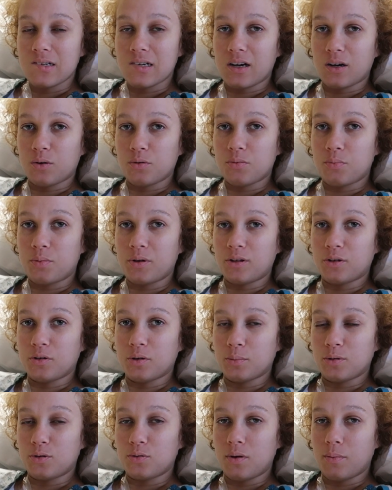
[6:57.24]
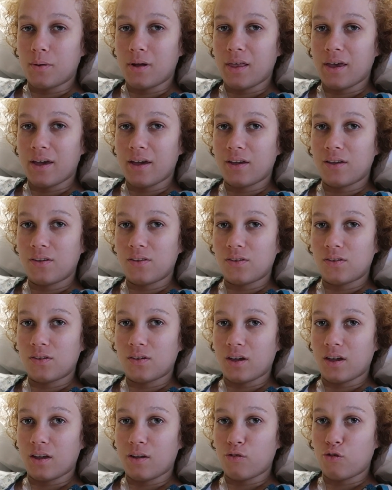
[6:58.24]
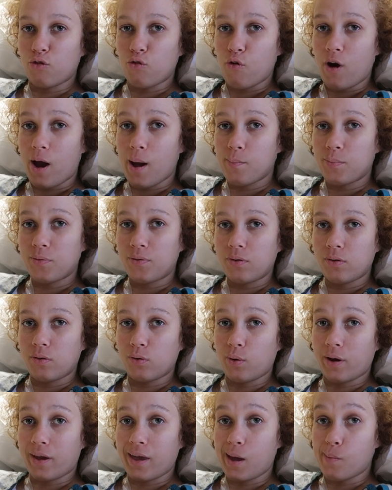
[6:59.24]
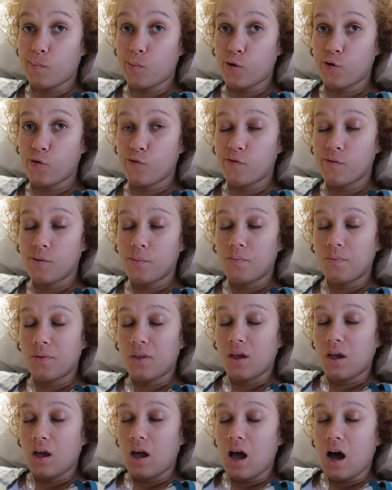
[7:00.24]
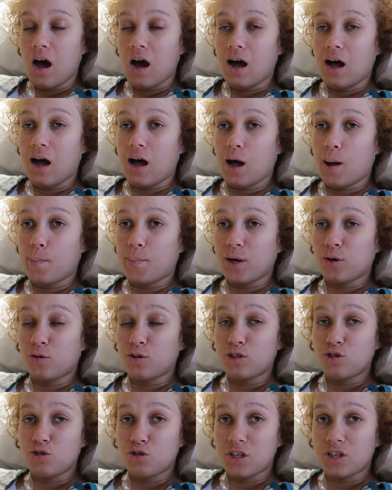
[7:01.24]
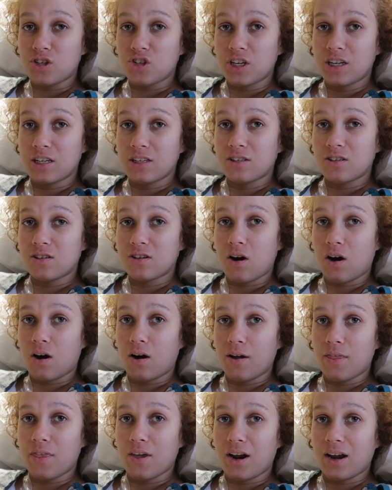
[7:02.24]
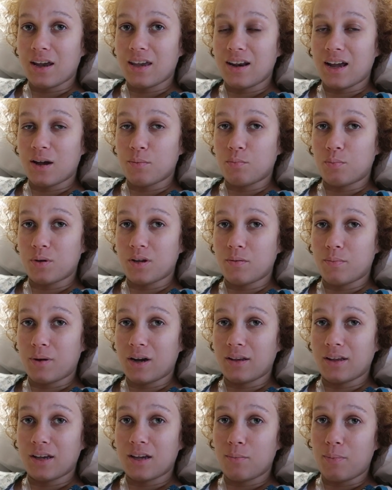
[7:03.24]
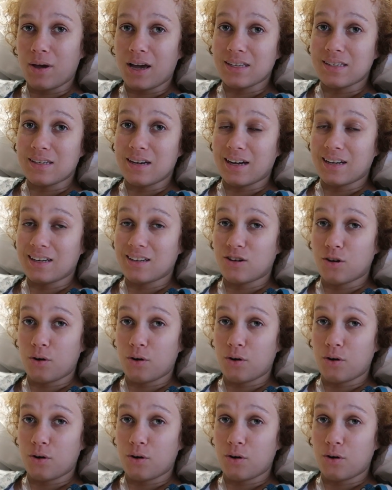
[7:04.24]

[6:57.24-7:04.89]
with a pillow in between my legs and straps so I can't move. My restrictions are that I cannot bend my leg past 90